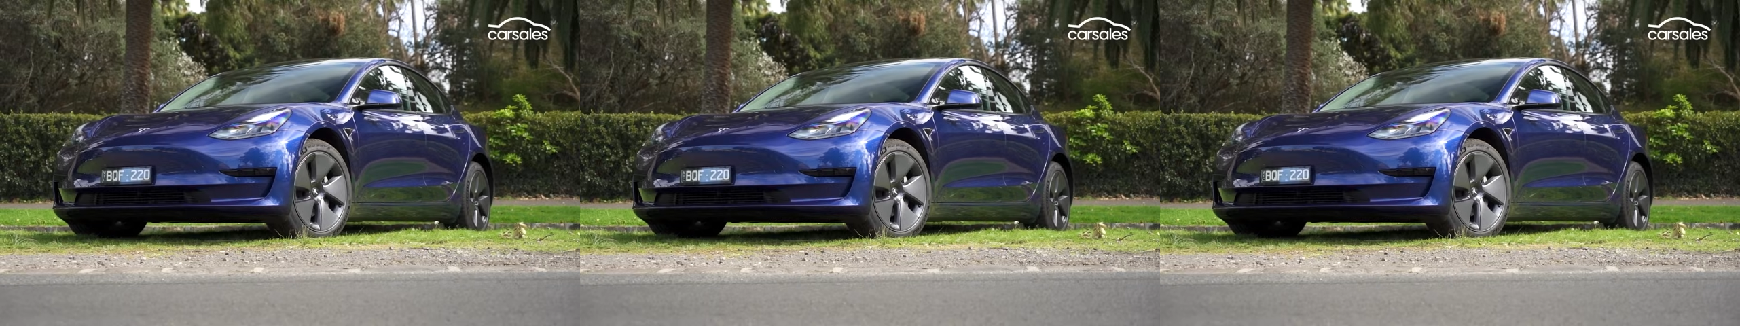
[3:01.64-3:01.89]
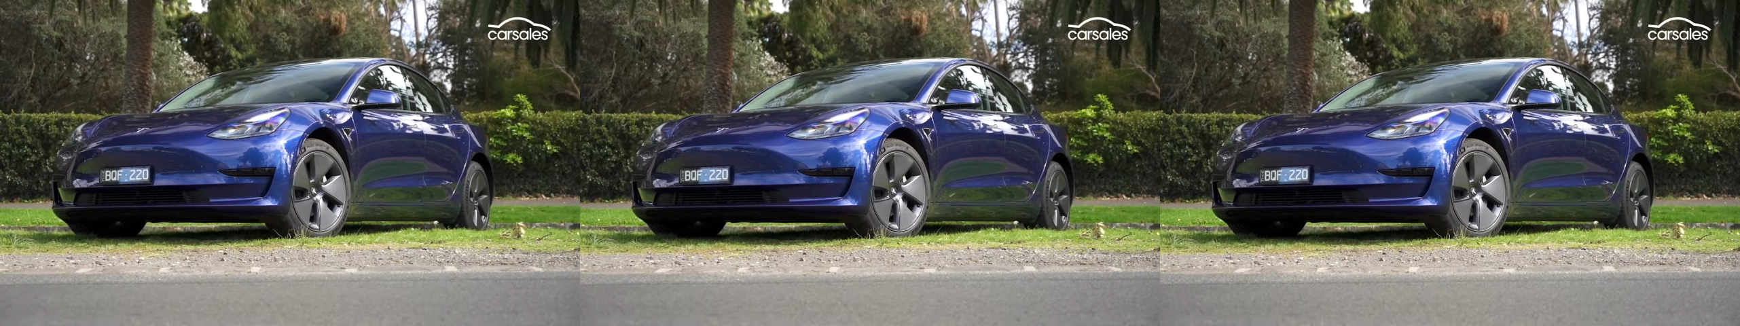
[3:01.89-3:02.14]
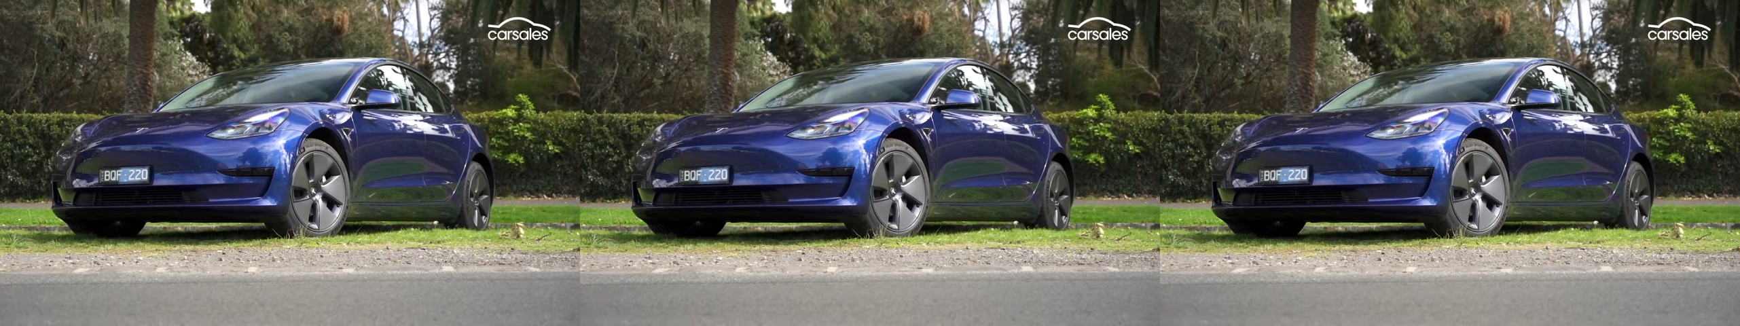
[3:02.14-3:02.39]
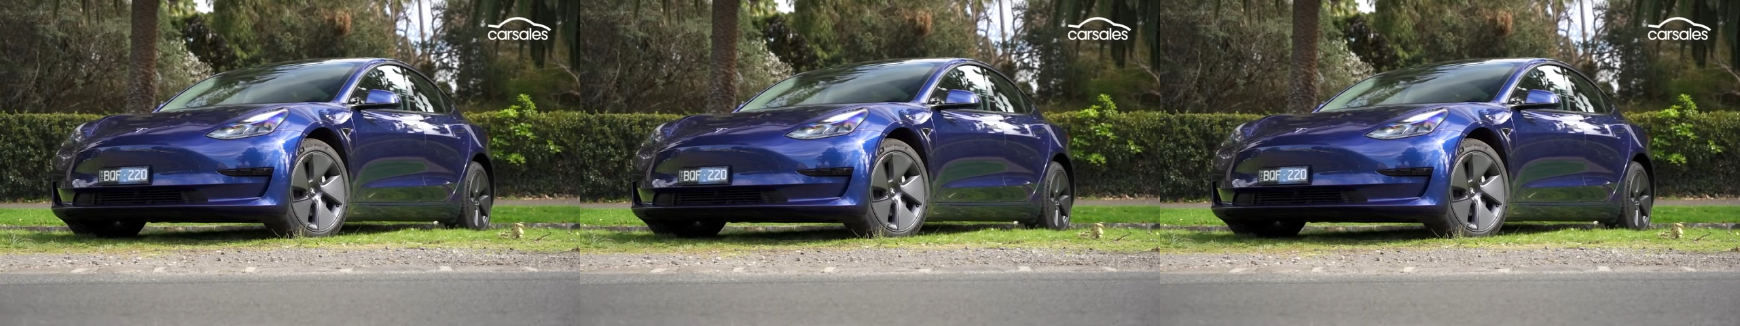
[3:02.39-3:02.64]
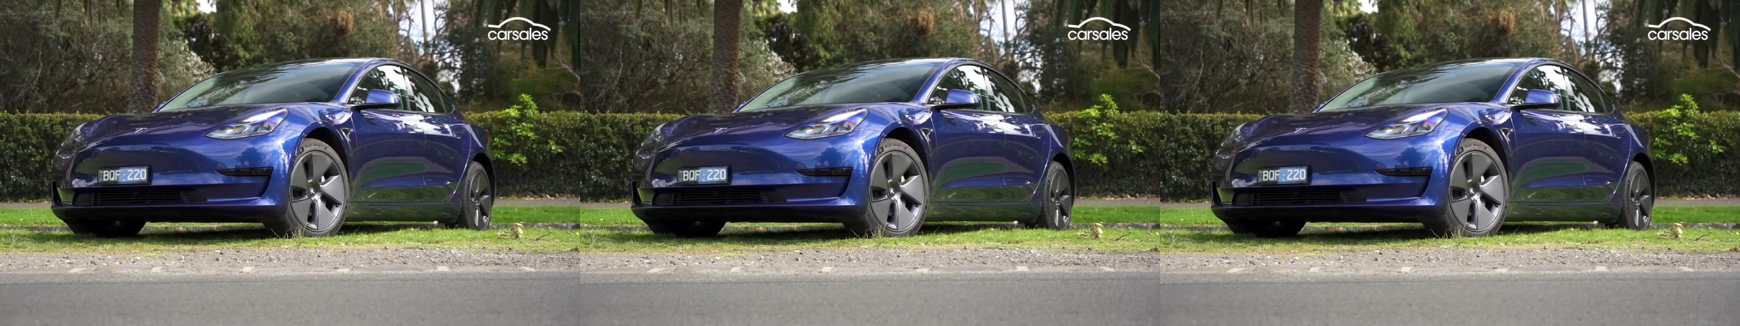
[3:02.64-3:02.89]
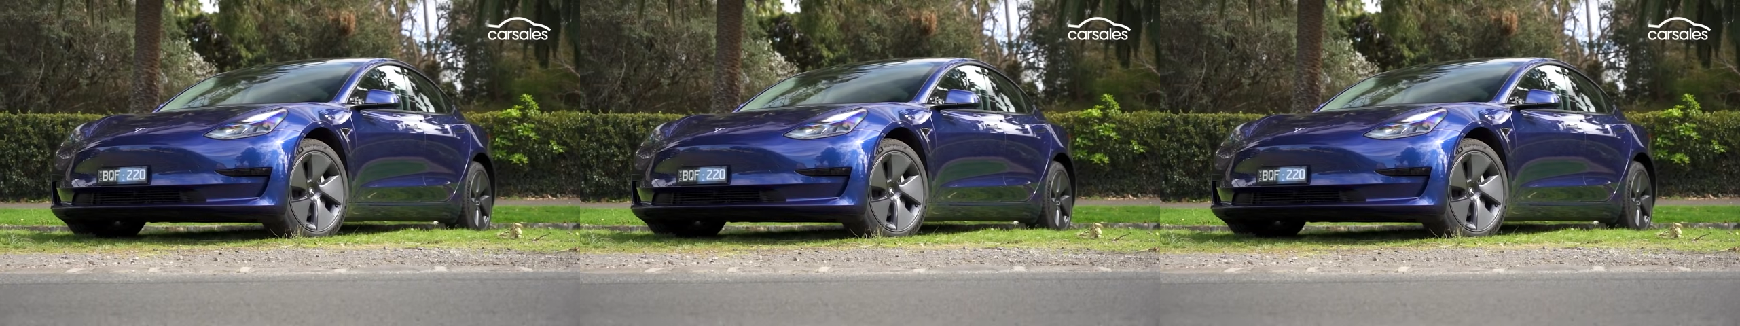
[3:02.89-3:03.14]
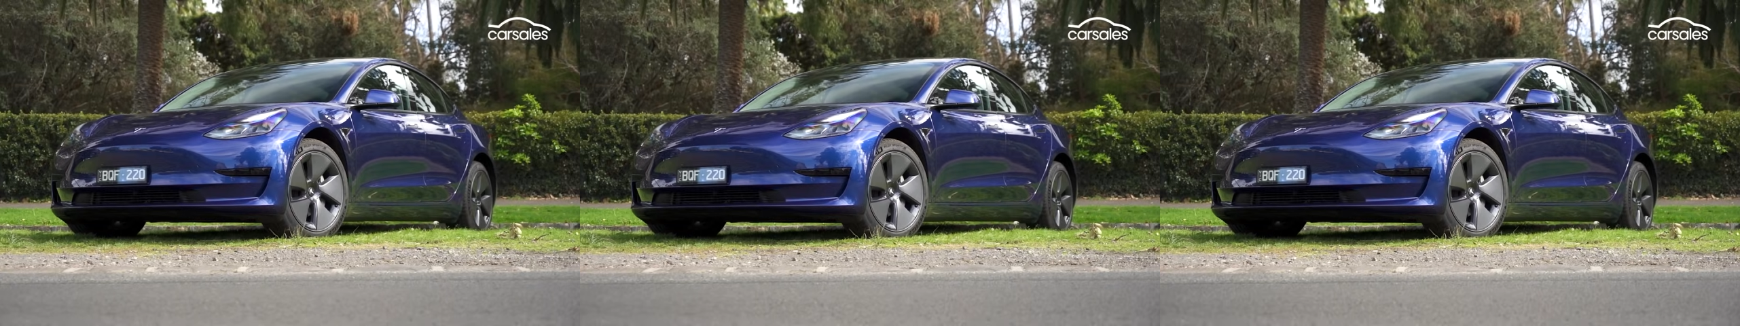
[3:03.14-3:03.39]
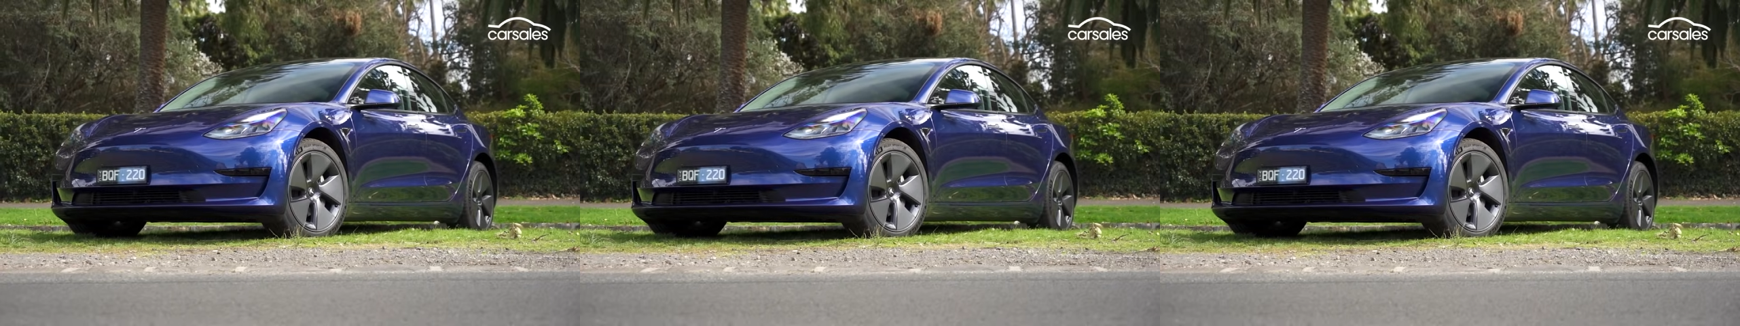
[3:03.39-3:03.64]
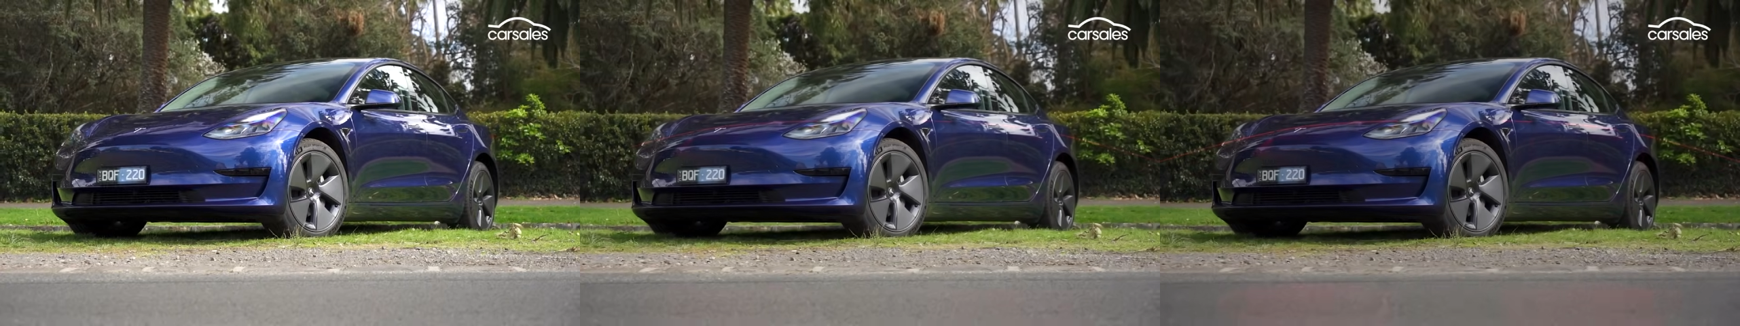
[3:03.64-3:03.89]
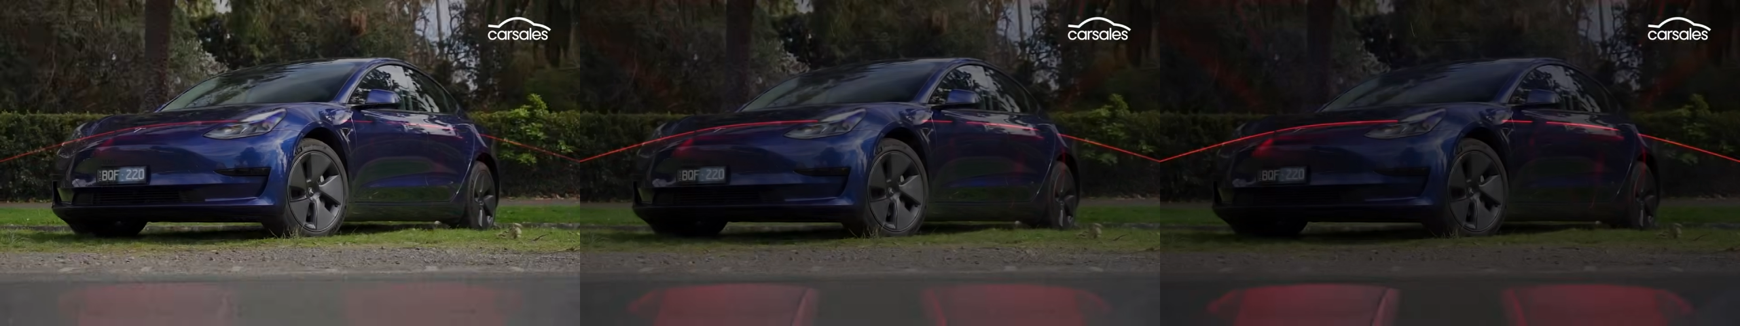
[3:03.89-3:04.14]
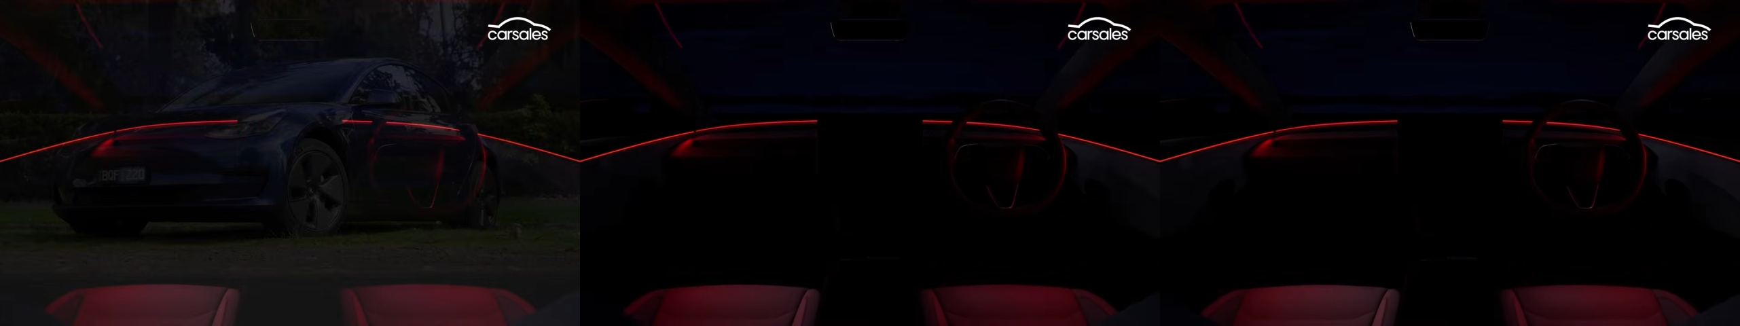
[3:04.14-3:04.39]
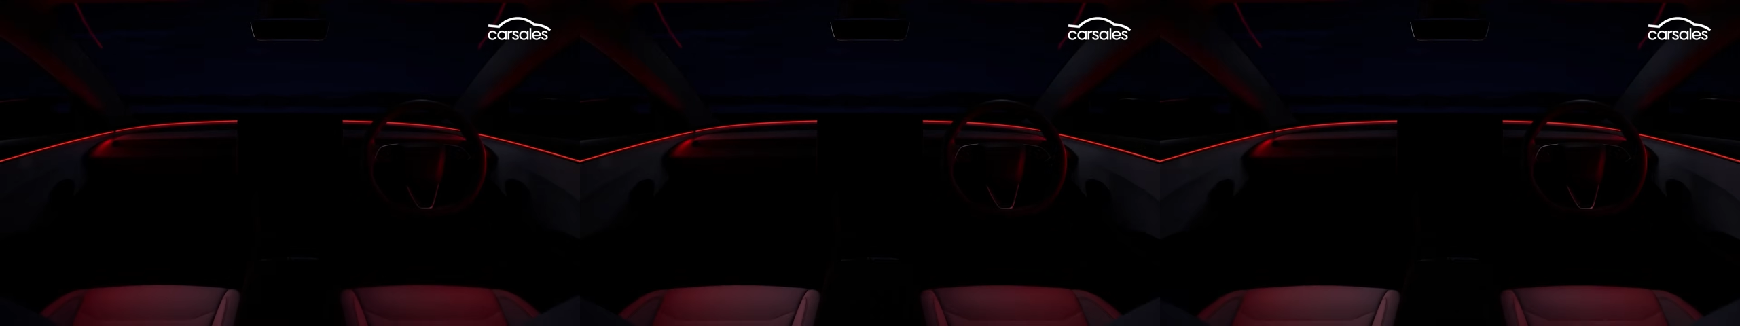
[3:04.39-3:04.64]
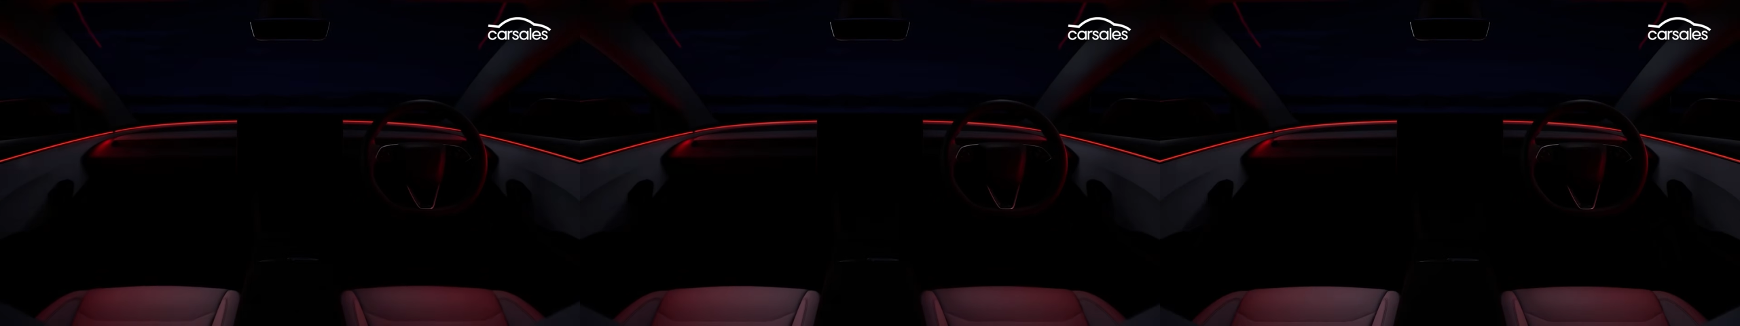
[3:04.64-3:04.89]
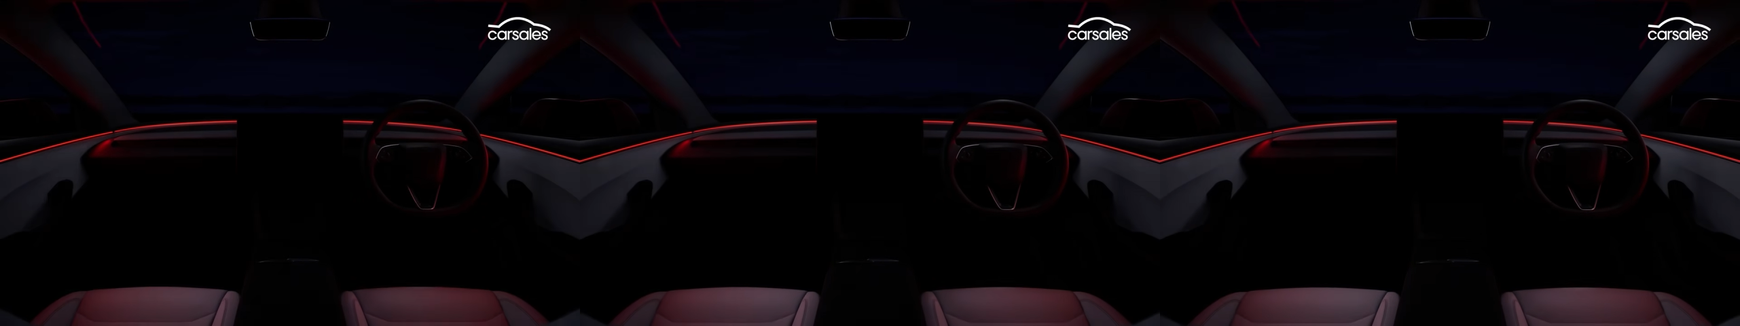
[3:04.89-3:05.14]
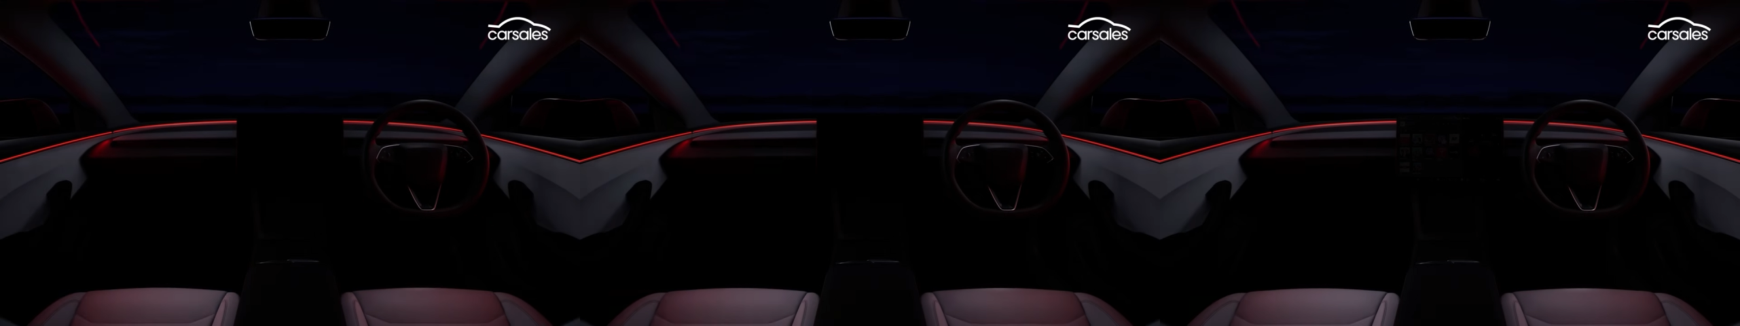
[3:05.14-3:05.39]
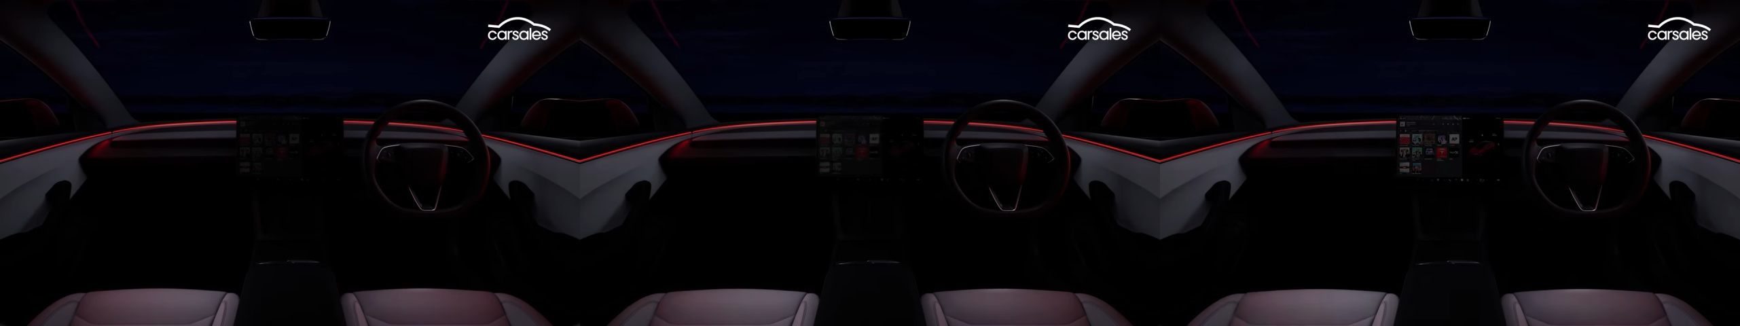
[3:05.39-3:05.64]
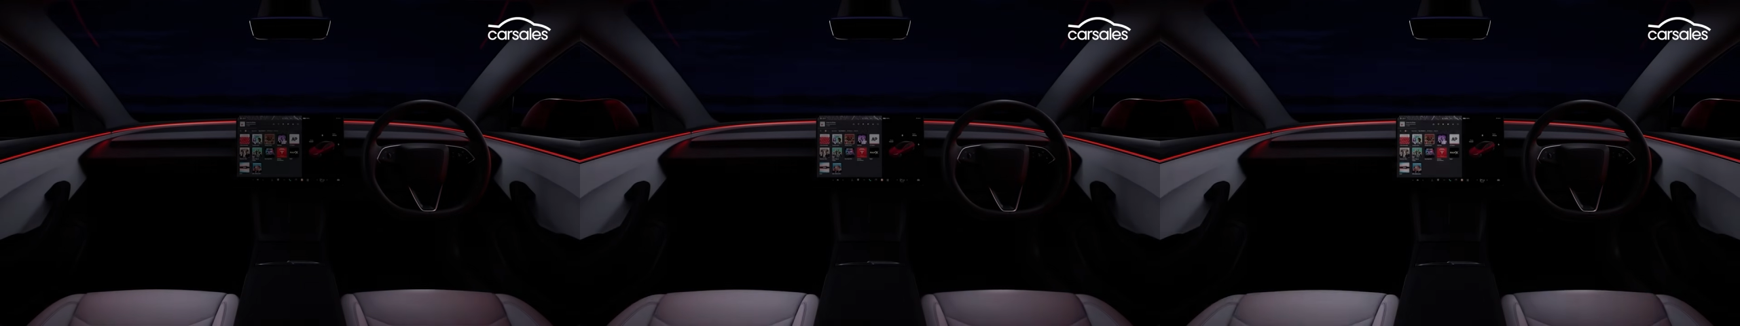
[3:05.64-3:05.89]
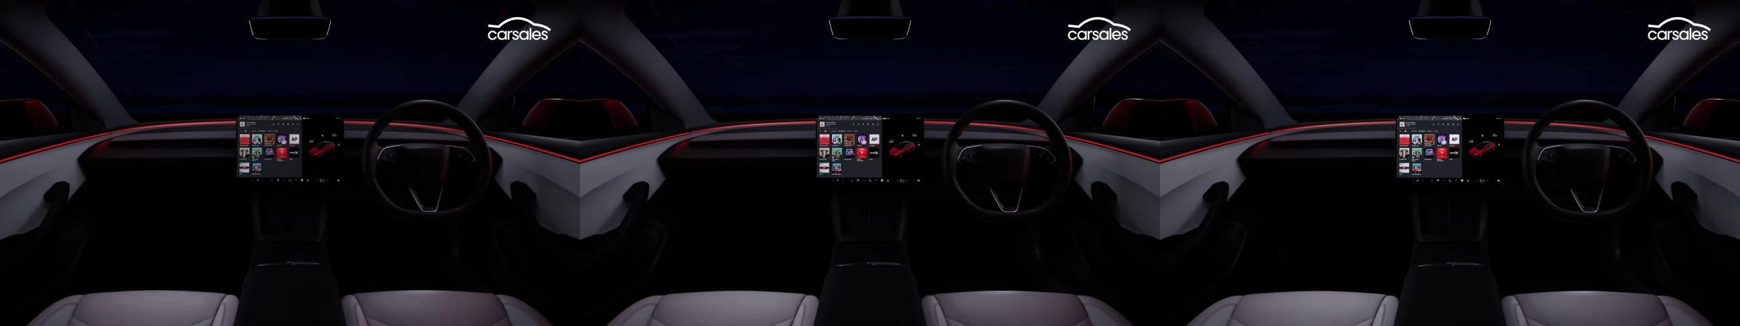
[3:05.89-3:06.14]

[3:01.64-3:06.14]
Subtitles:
[unreadable: no face in view]